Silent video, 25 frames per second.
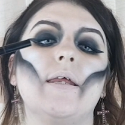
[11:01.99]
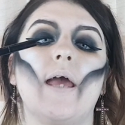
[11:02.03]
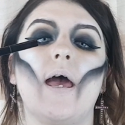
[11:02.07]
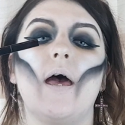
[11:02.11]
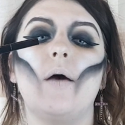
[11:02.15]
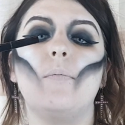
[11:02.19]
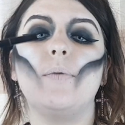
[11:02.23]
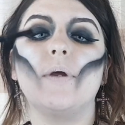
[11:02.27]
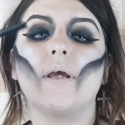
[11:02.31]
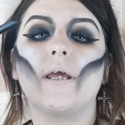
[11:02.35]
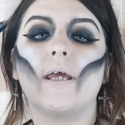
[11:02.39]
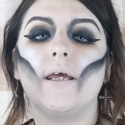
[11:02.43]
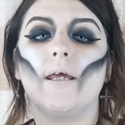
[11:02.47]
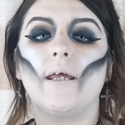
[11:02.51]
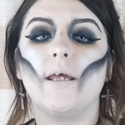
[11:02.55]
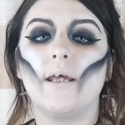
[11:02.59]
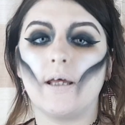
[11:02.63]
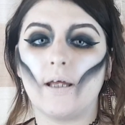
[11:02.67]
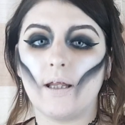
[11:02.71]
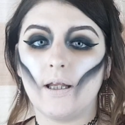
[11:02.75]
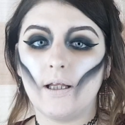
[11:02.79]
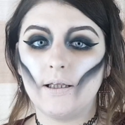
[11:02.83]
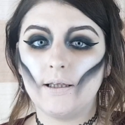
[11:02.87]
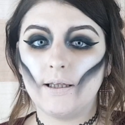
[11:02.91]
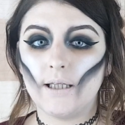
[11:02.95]
the Epic
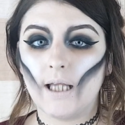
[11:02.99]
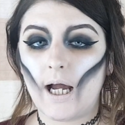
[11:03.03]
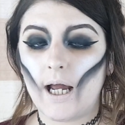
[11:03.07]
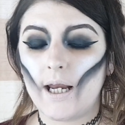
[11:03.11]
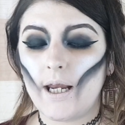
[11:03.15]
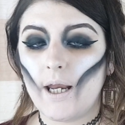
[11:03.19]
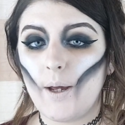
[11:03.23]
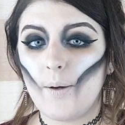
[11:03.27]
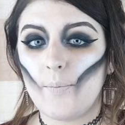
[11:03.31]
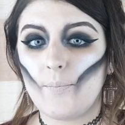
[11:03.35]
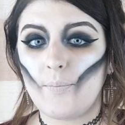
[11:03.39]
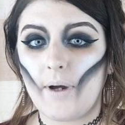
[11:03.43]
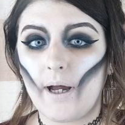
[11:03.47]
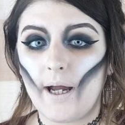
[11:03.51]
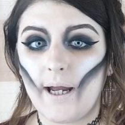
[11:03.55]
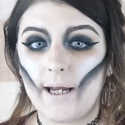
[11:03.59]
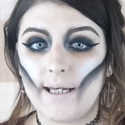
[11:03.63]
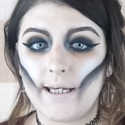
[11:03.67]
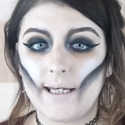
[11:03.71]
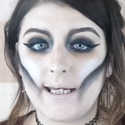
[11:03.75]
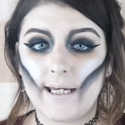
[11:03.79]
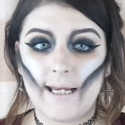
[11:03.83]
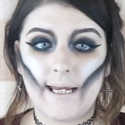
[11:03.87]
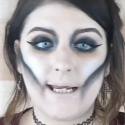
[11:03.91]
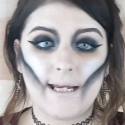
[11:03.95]
Ink liner by
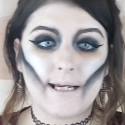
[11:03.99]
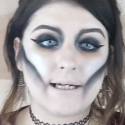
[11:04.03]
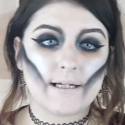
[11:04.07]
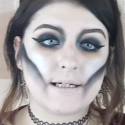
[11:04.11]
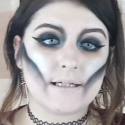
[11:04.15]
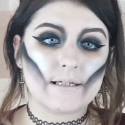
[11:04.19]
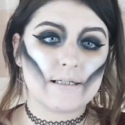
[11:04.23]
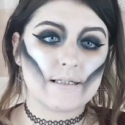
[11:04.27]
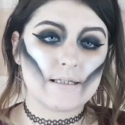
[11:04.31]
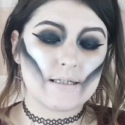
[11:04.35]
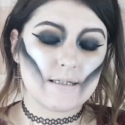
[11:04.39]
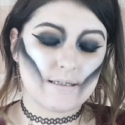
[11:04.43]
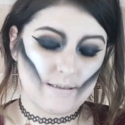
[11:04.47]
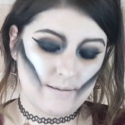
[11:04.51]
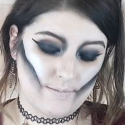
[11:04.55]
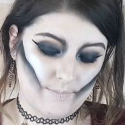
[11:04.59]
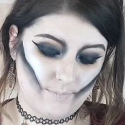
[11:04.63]
NYX,